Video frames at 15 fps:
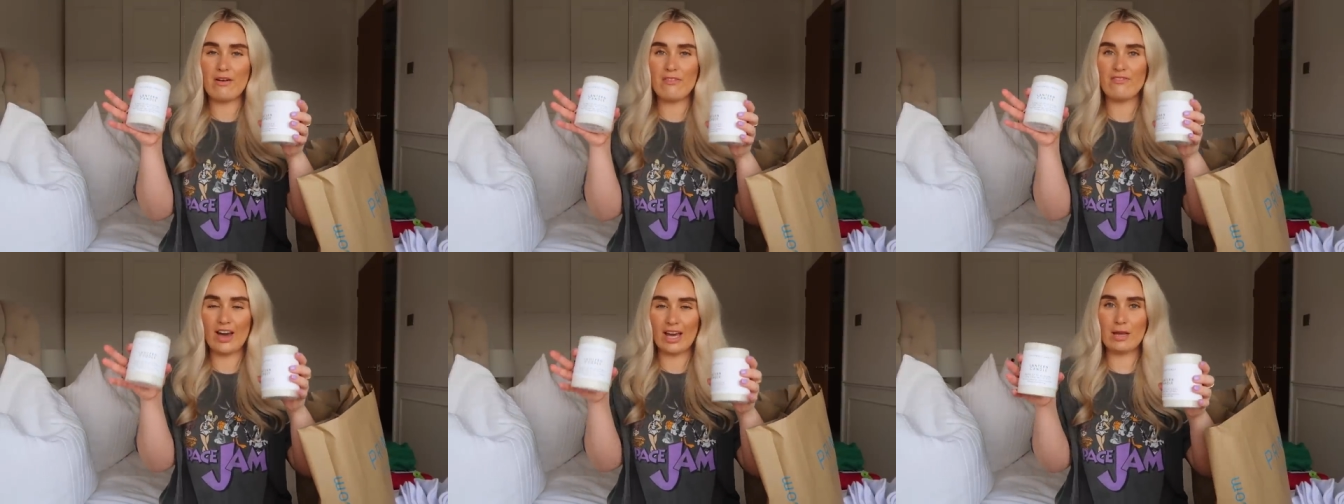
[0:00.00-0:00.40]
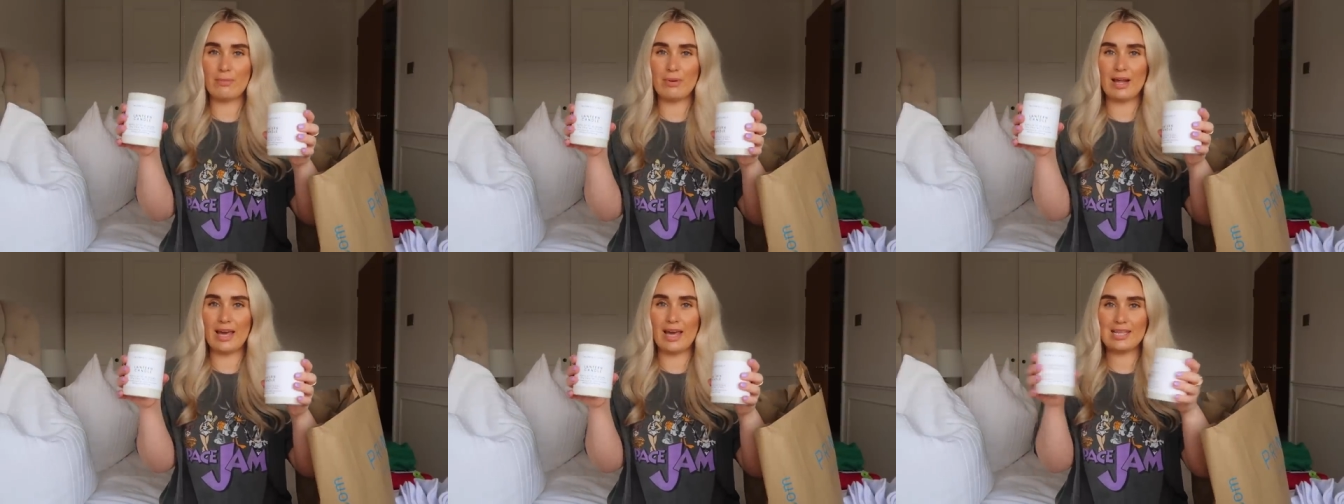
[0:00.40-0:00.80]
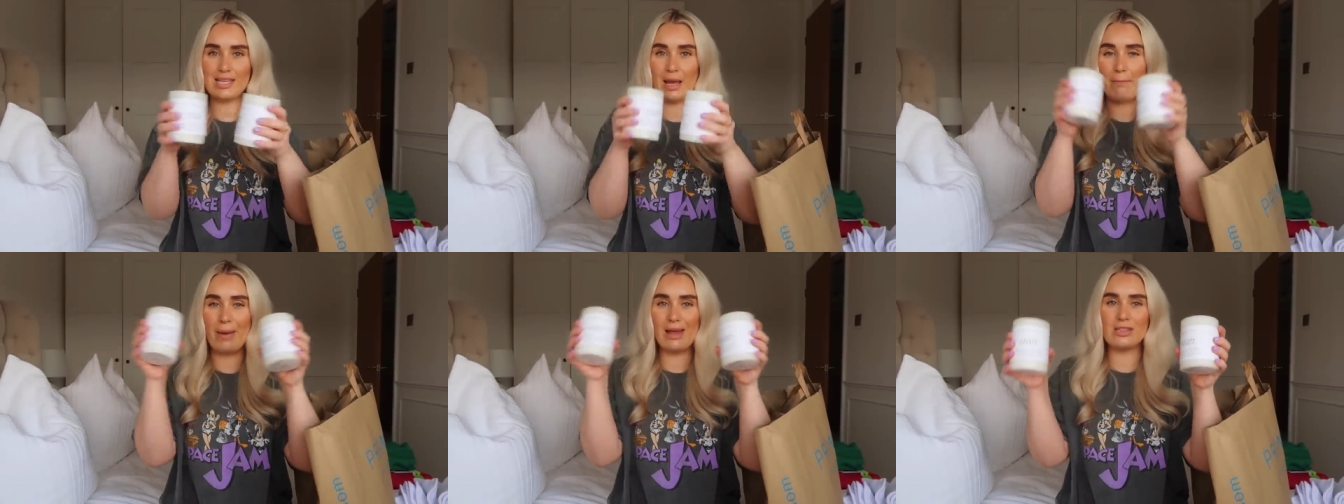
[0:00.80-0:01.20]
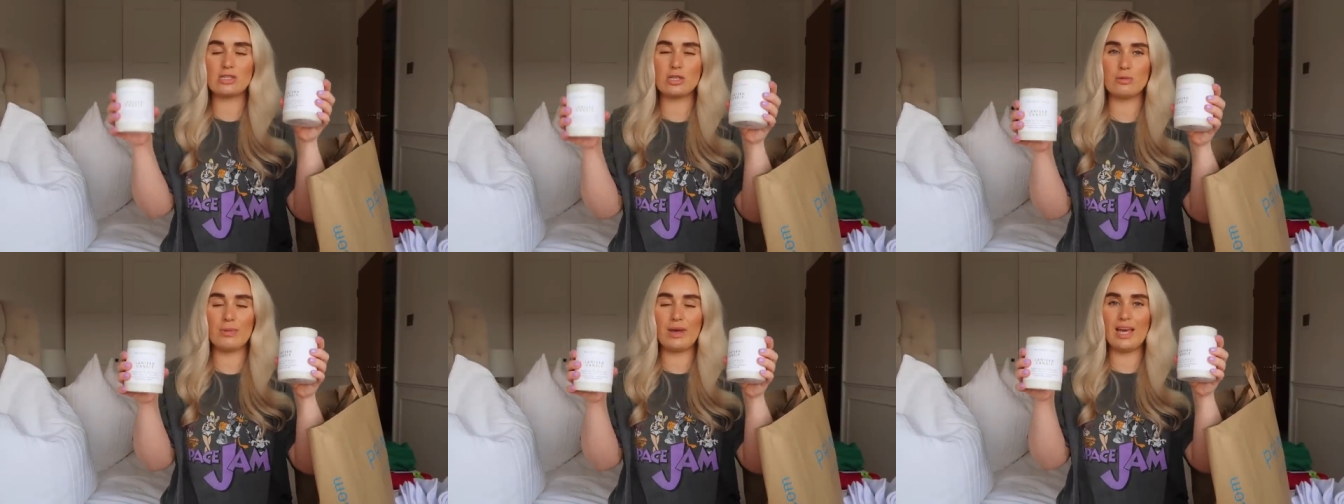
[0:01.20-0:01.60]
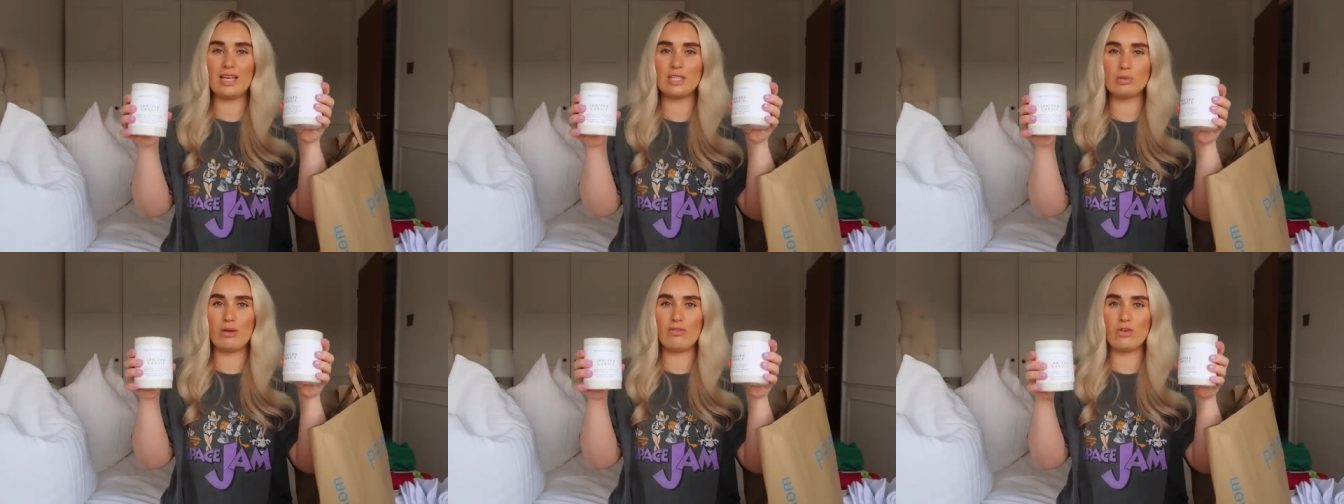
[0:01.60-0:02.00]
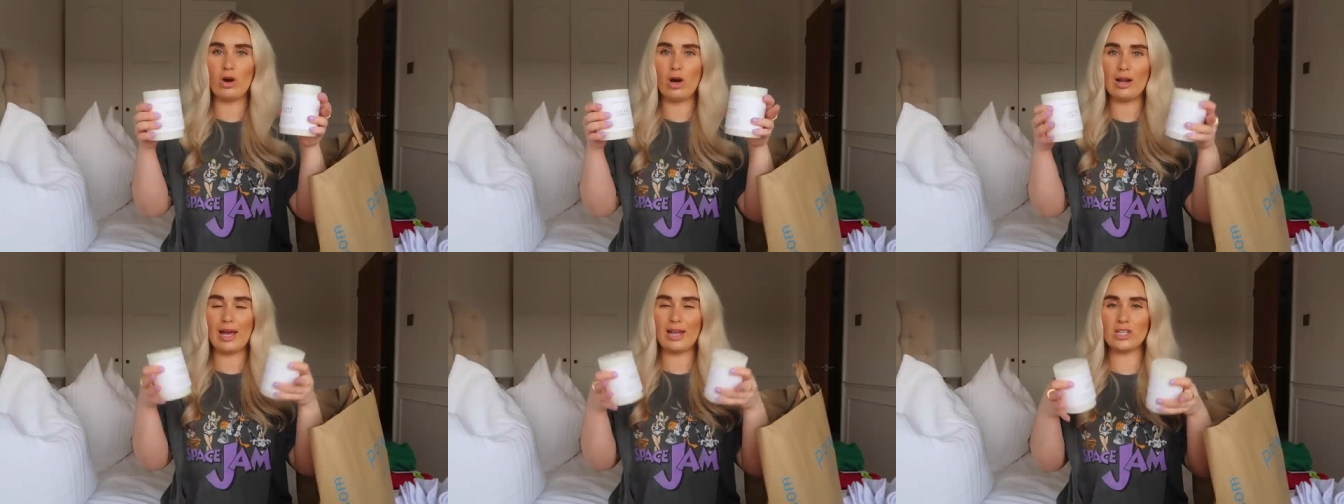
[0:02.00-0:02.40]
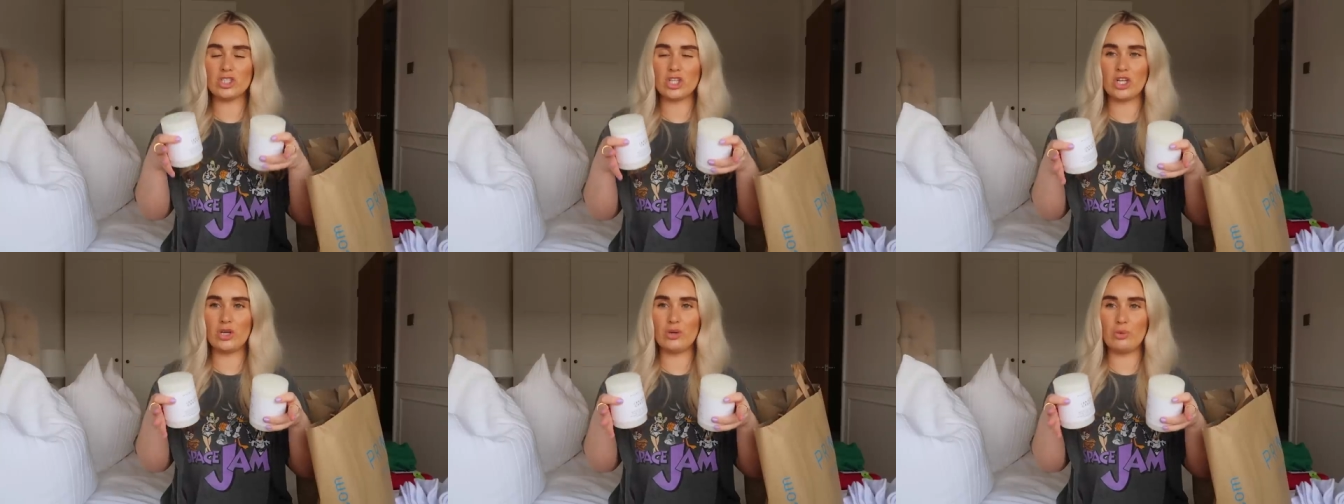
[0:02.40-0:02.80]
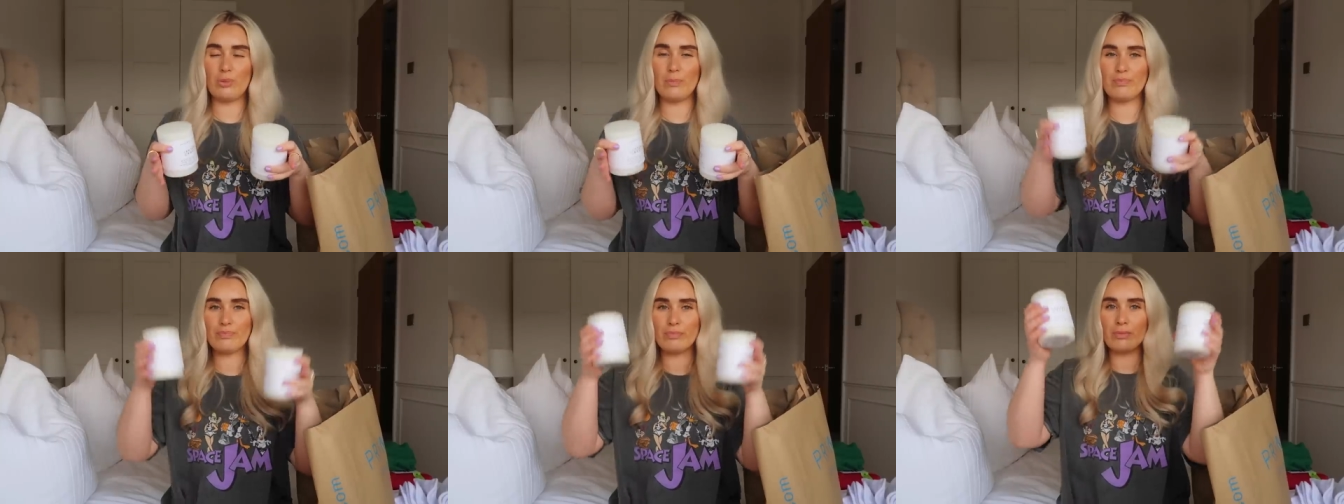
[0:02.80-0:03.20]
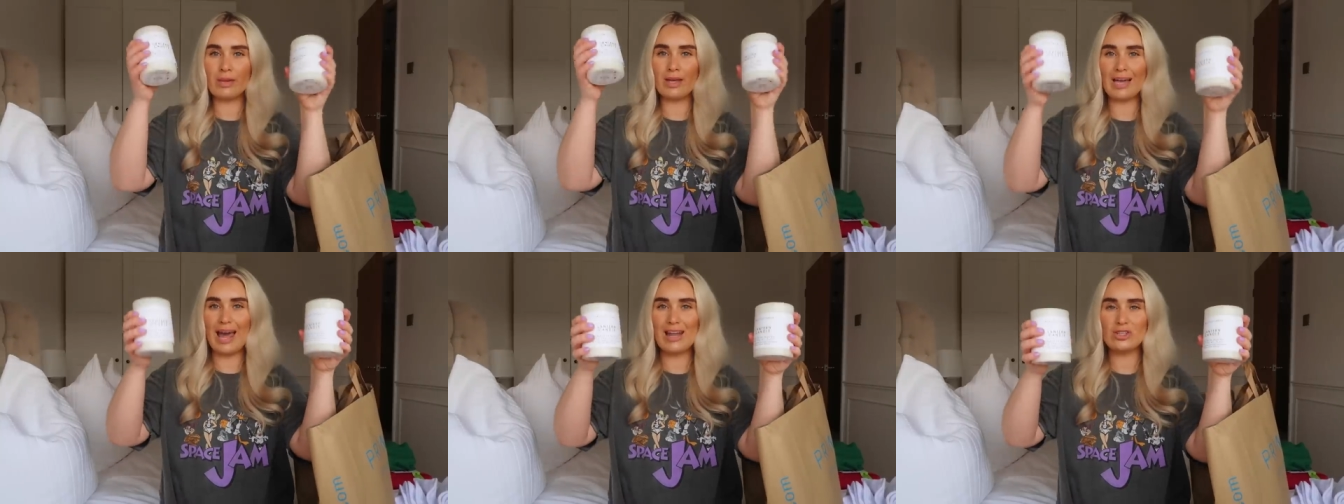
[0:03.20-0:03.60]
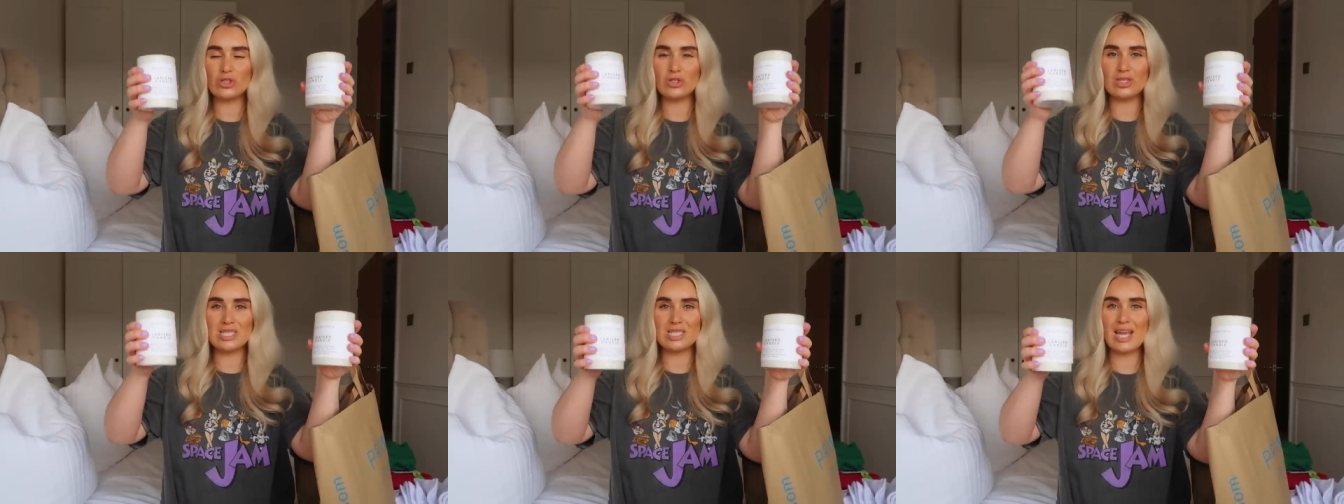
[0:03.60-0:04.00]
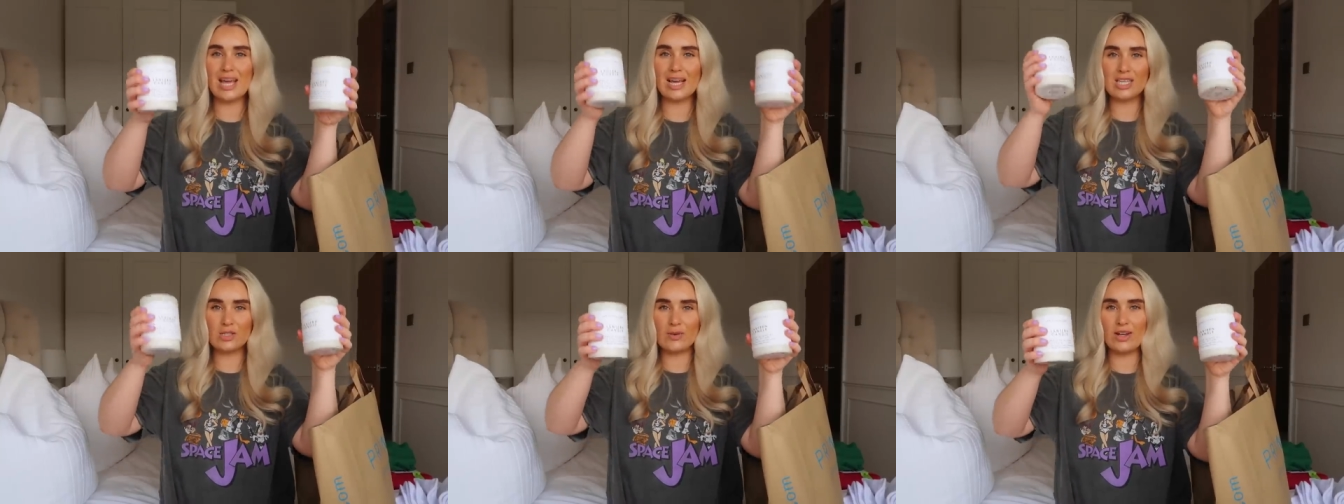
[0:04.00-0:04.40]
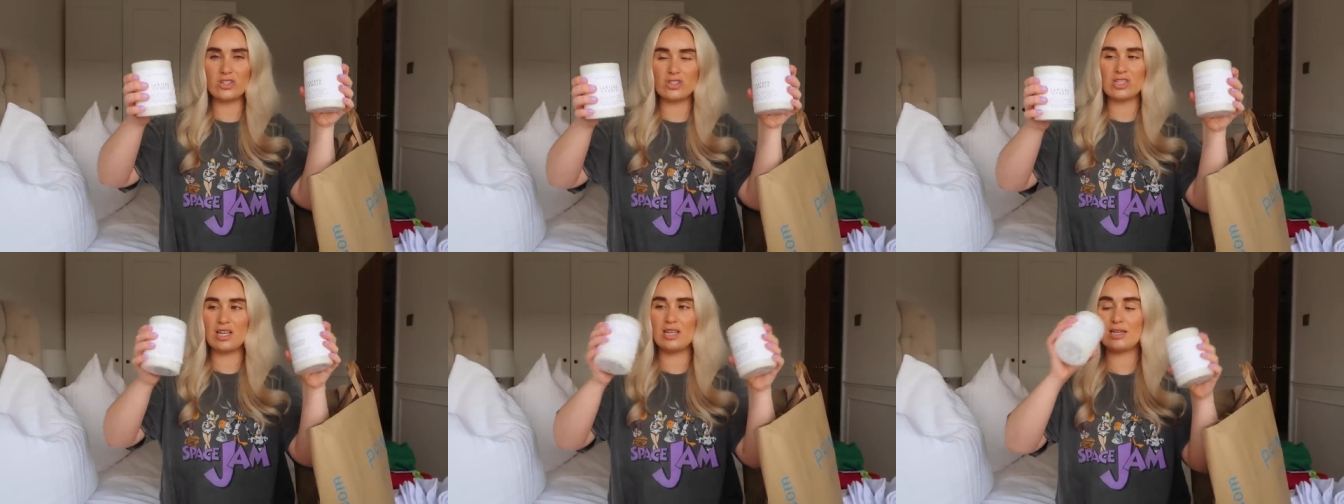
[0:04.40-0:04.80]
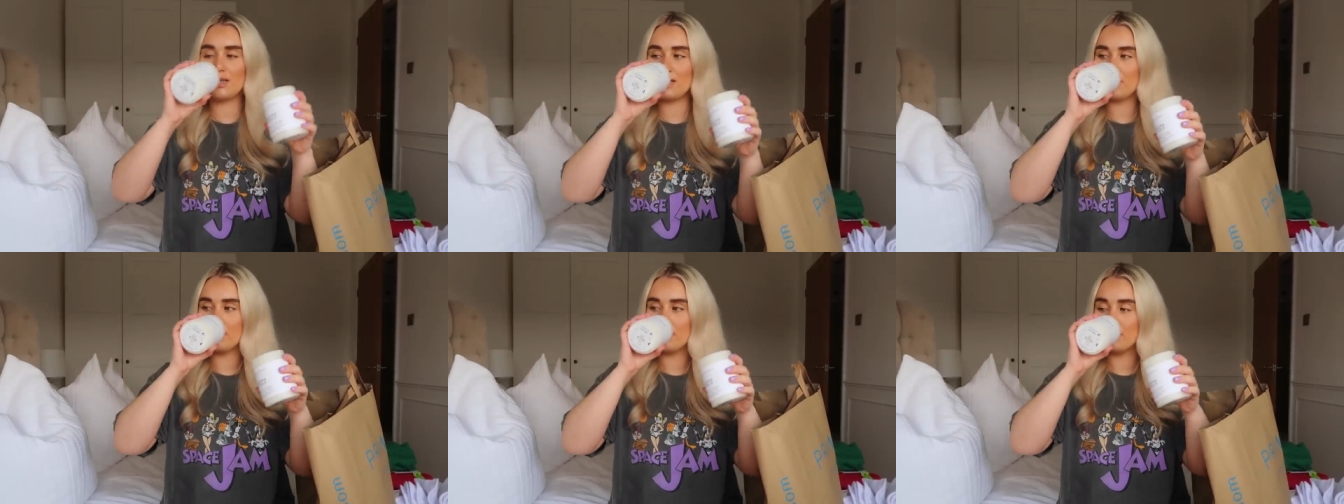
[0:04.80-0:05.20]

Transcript: fireplace, like mantelpiece, we've got like two candlesticks, so I just needed